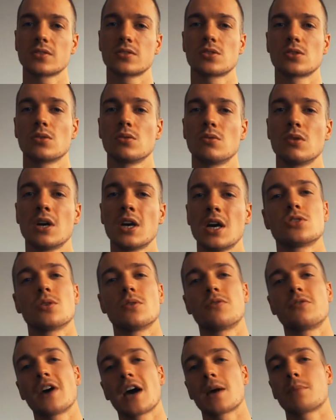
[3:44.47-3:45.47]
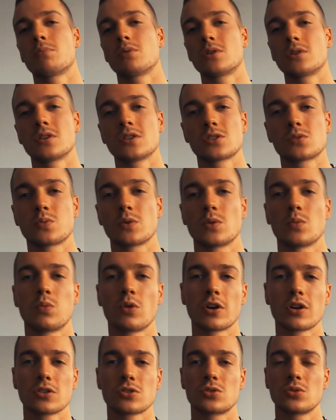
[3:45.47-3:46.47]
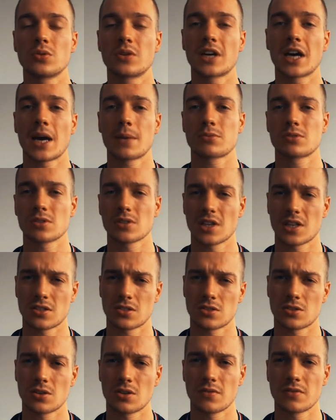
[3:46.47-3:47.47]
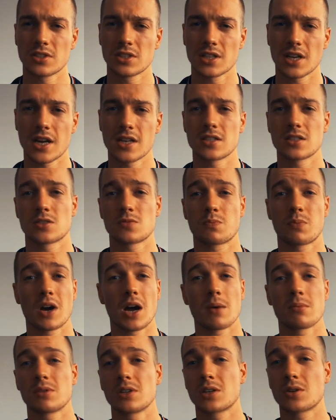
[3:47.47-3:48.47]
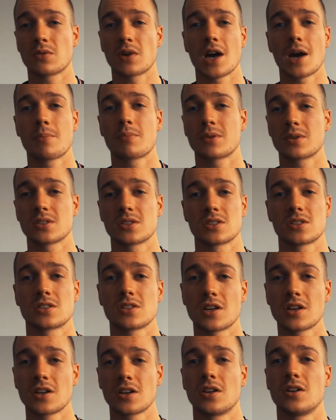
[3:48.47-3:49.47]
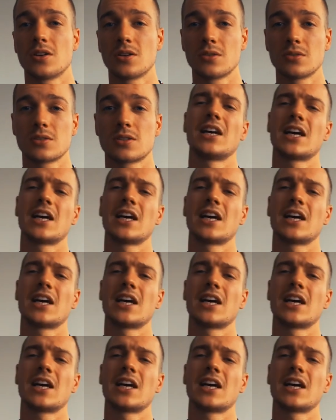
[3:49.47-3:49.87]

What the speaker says: so fat burners with 1 or 2 capsules as a serving size is probably crap because it's underdosed.